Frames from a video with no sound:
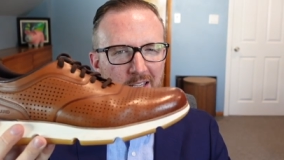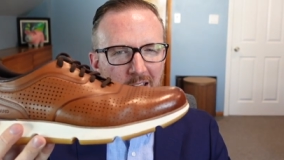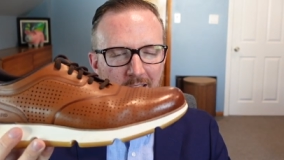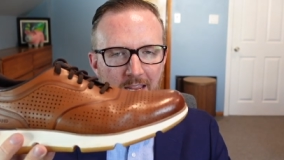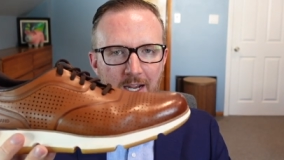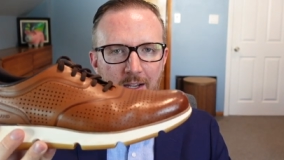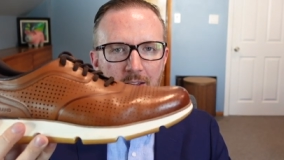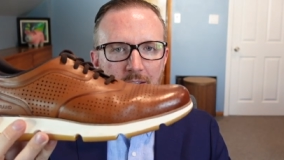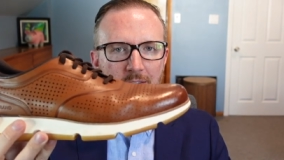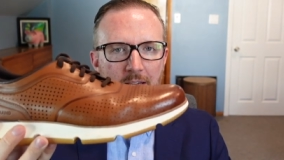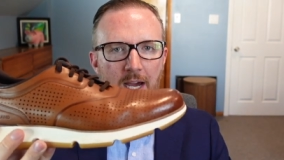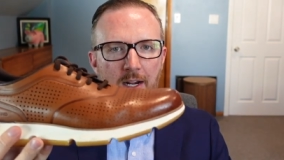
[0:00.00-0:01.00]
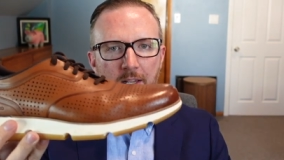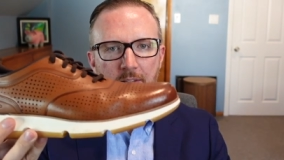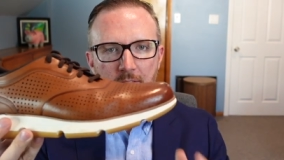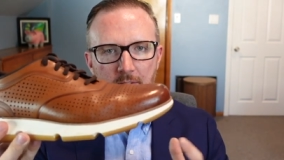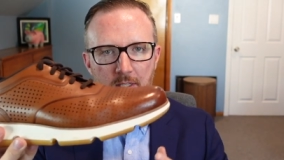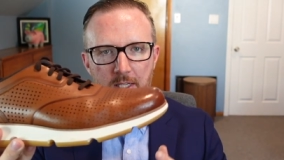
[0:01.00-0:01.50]
Again, not
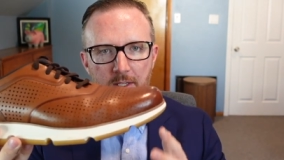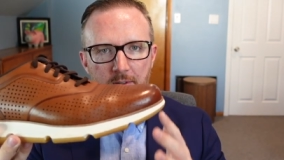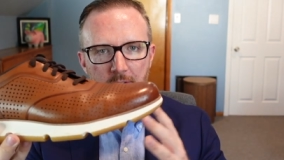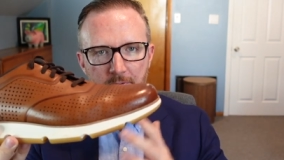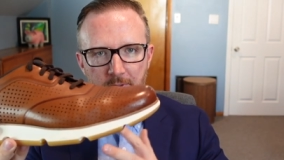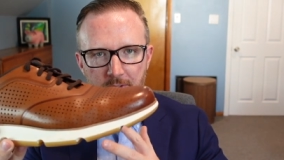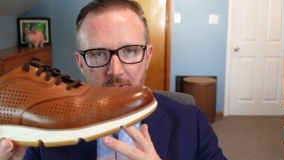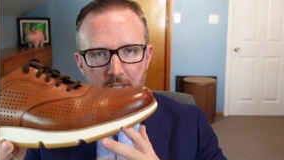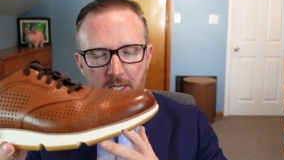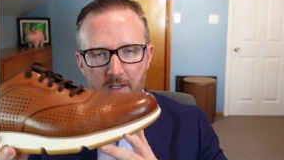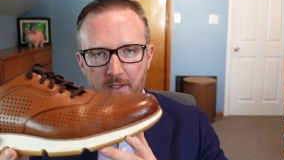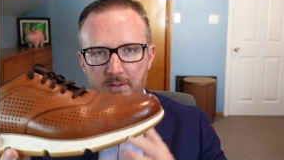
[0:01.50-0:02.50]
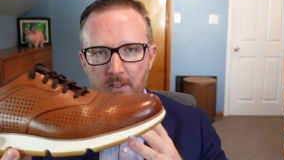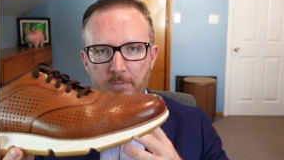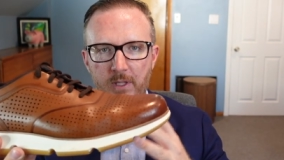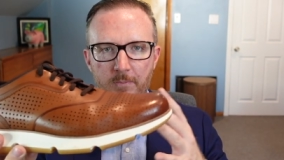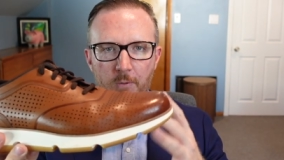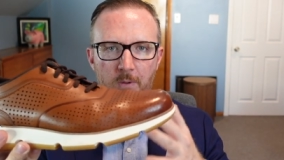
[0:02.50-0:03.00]
as sleek and sophisticated as
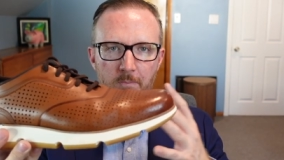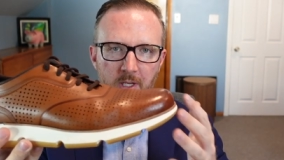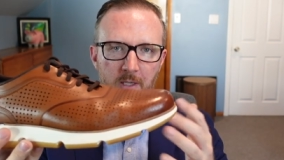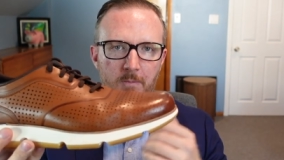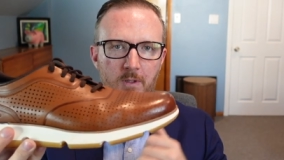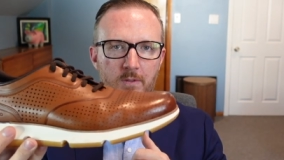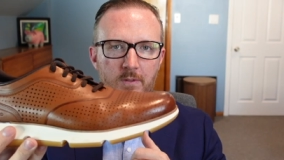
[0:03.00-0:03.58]
something more minimal.